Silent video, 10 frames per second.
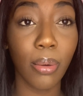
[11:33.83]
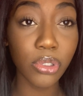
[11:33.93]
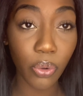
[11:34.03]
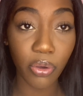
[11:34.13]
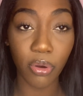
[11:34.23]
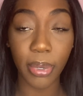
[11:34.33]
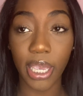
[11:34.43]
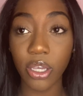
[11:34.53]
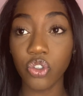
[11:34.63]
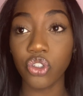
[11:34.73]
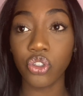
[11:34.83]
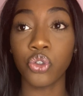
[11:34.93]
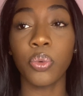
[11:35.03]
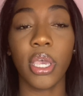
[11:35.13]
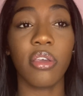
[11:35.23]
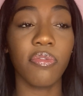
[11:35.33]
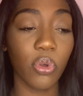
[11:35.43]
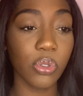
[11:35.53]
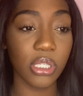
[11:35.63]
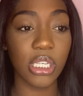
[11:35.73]
was going from an H to a
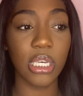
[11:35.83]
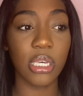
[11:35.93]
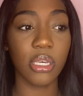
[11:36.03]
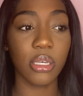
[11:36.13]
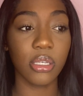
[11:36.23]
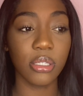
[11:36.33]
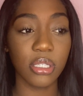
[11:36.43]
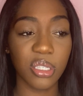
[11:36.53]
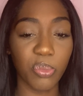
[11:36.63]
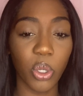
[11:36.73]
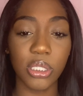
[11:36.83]
full C, small